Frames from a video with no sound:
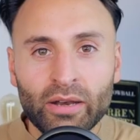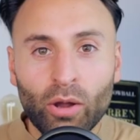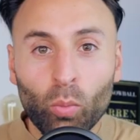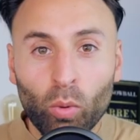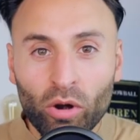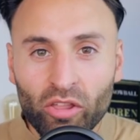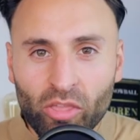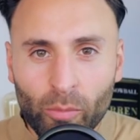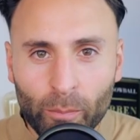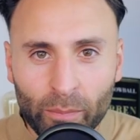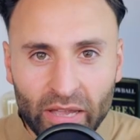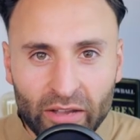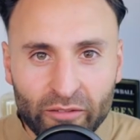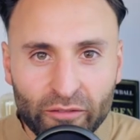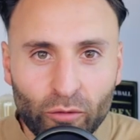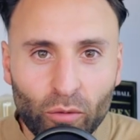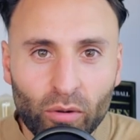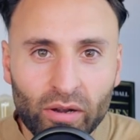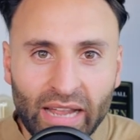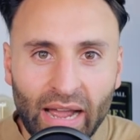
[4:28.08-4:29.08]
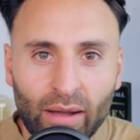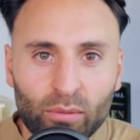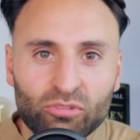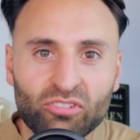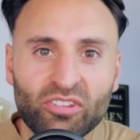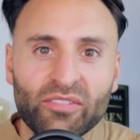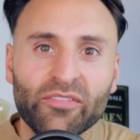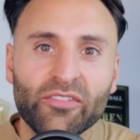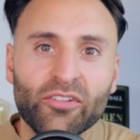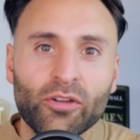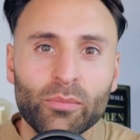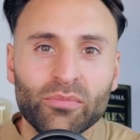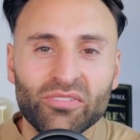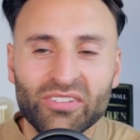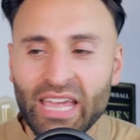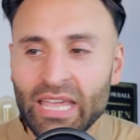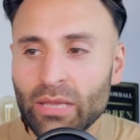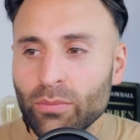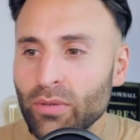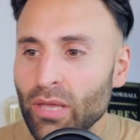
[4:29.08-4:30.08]
Now, one of the big four accounting firms,
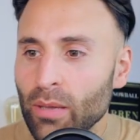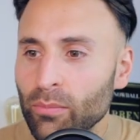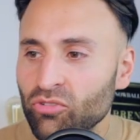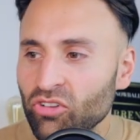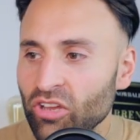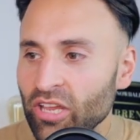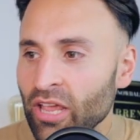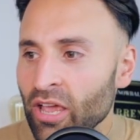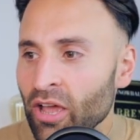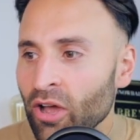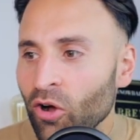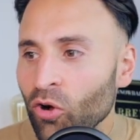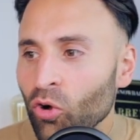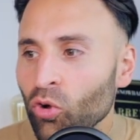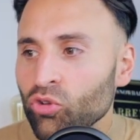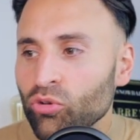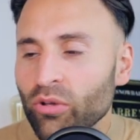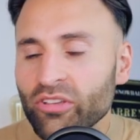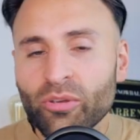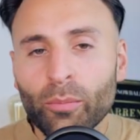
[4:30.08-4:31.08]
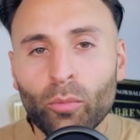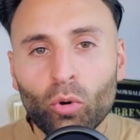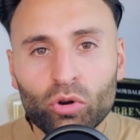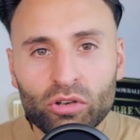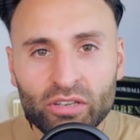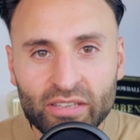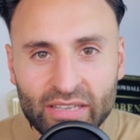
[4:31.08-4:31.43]
KPMG, also has a more